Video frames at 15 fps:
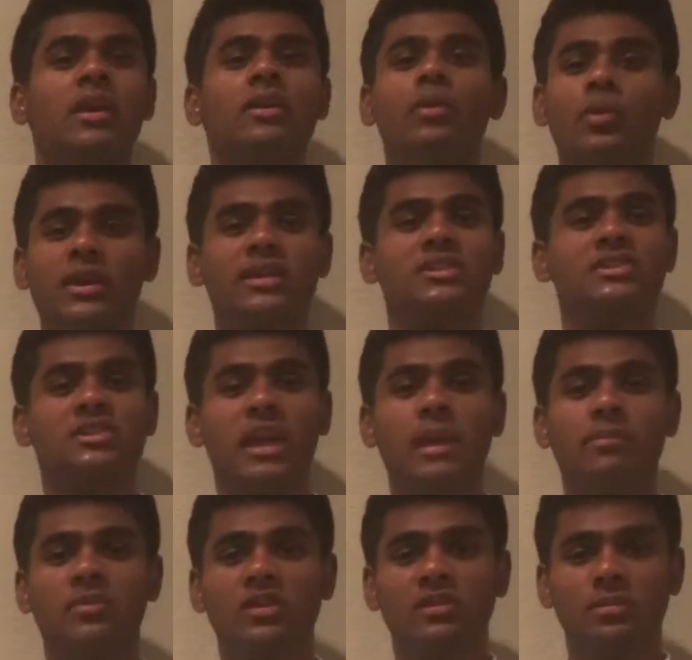You can
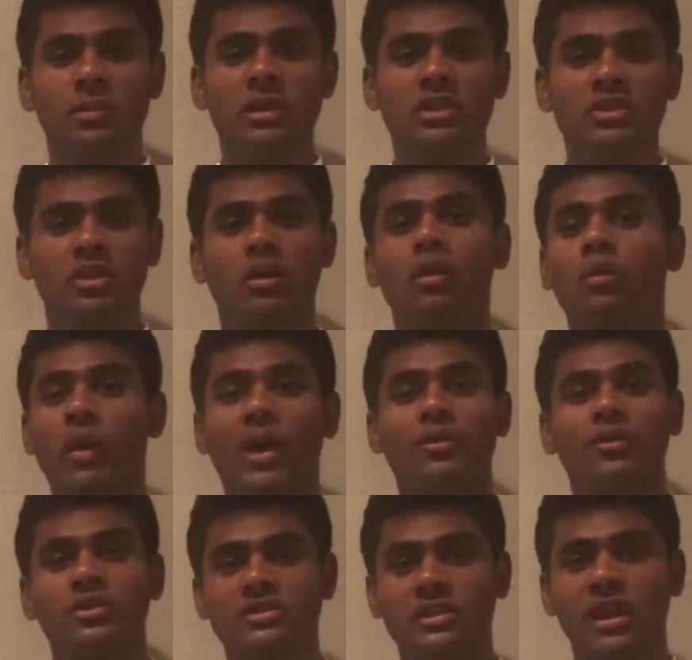shape the speech around
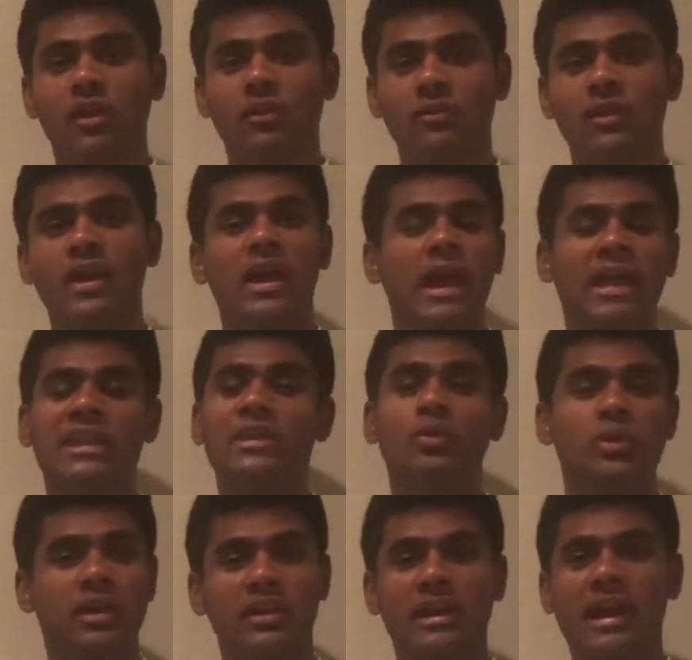yourself and you
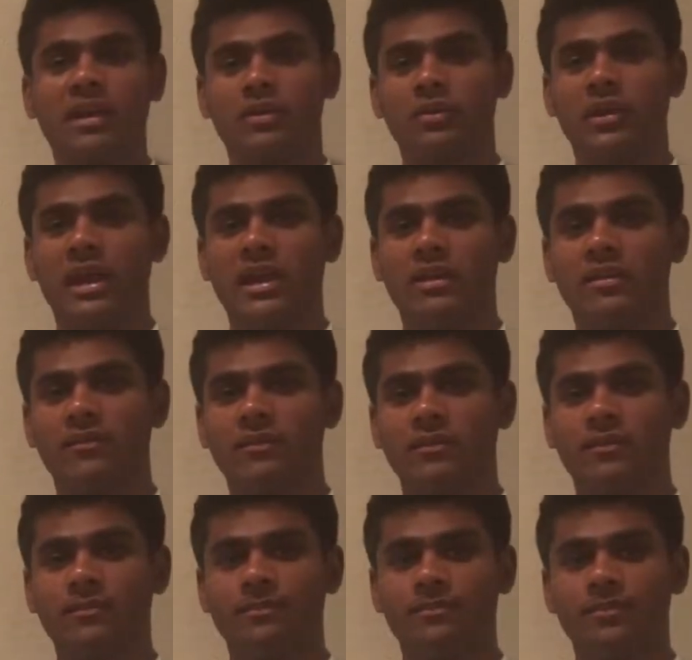can get creative,
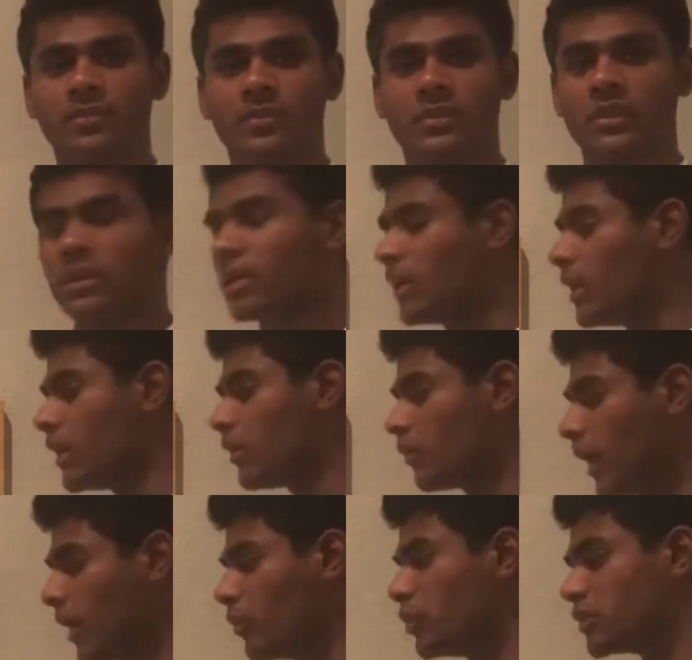
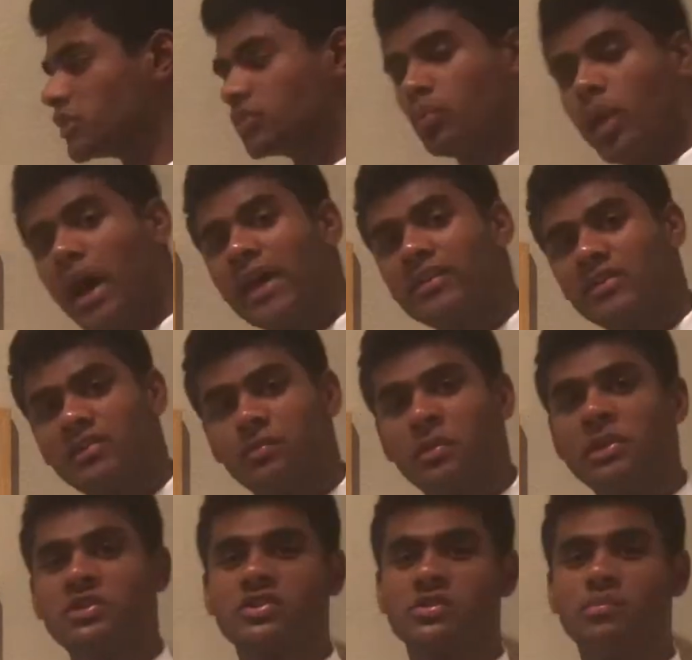right? Which is why the
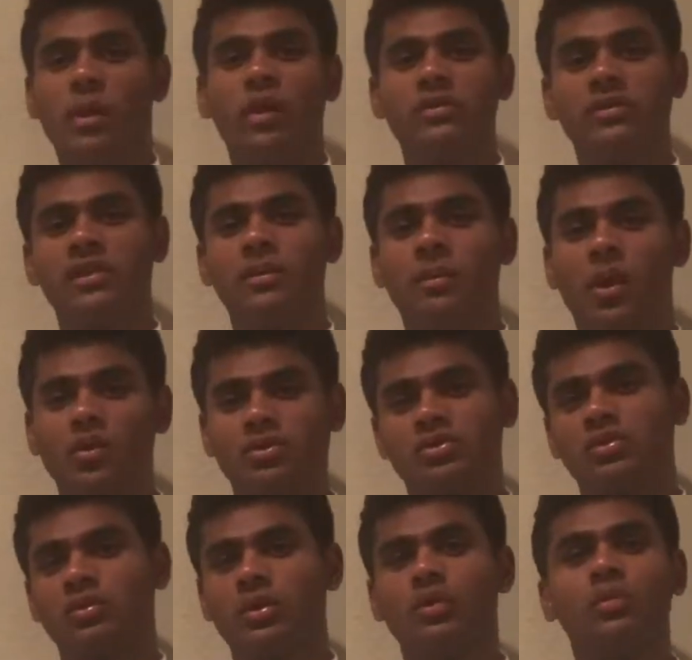speech is mostly
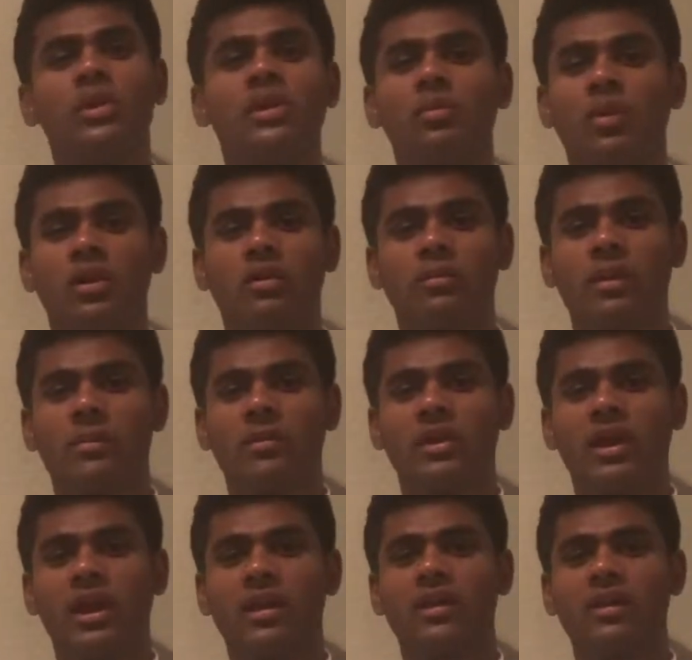emotional. You really want to remember
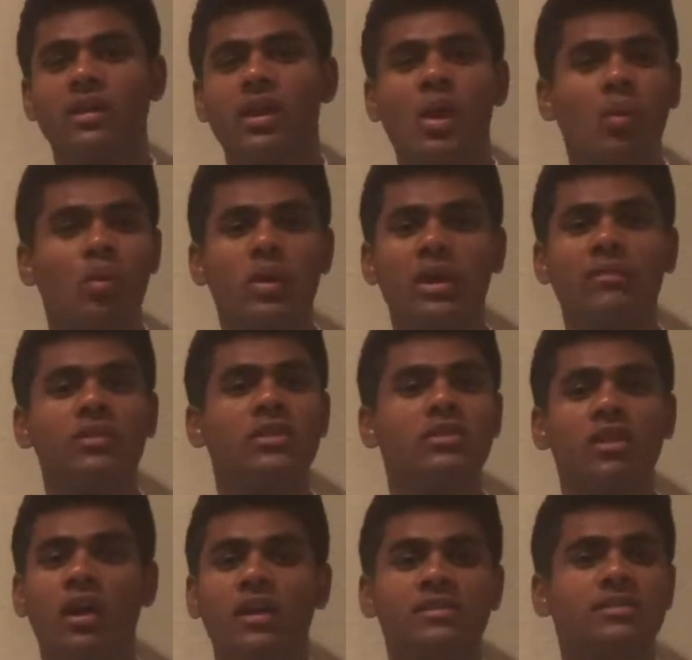that. Whatever
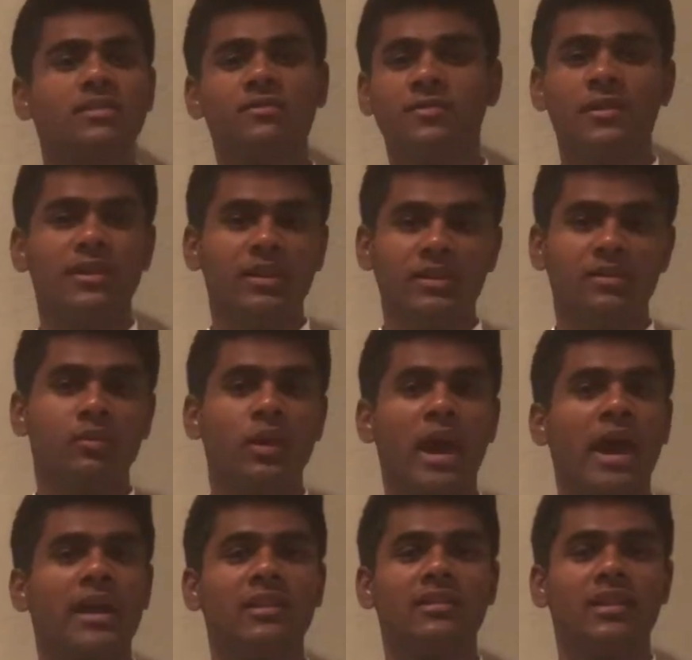thoughts and feelings you
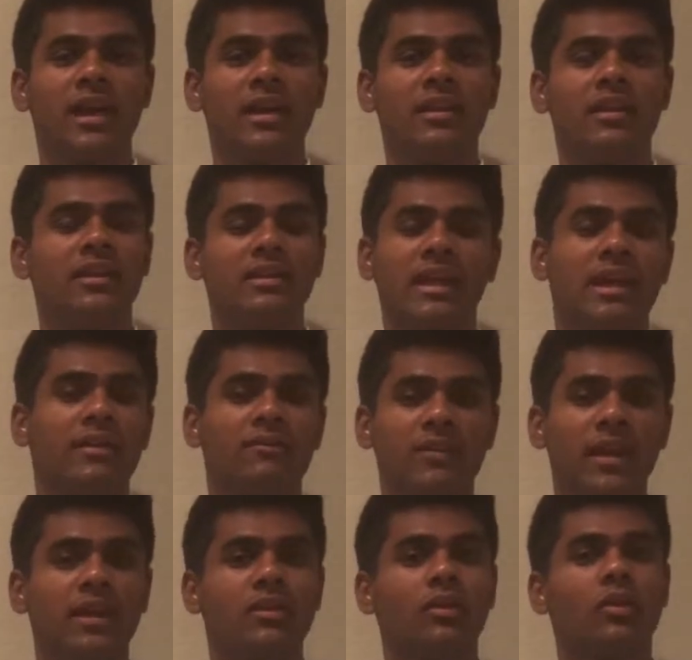had in that
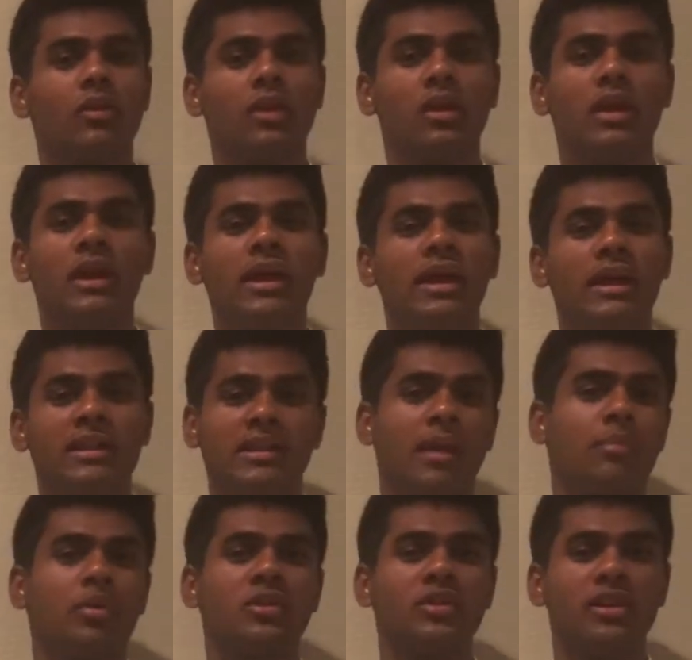event or in
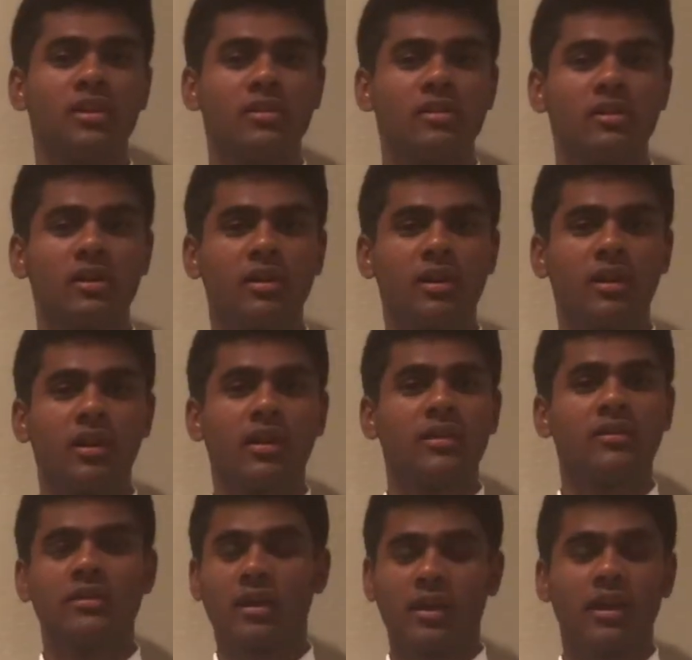that particular
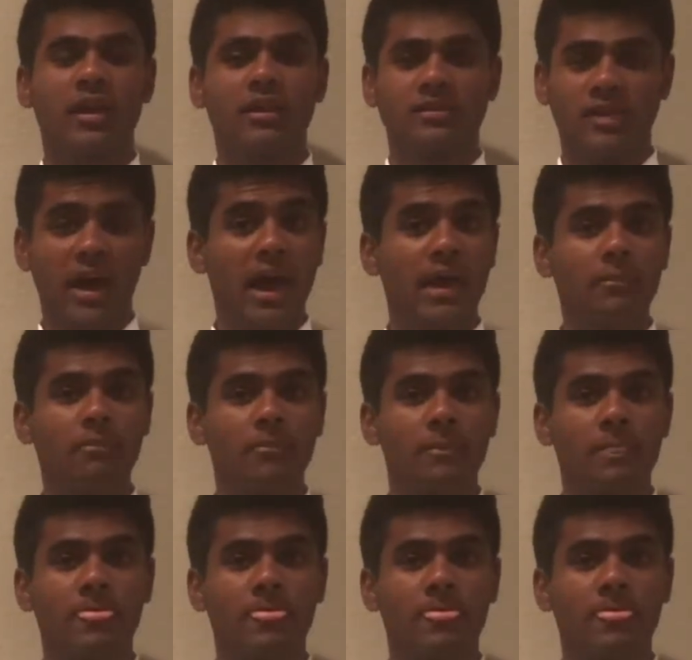time,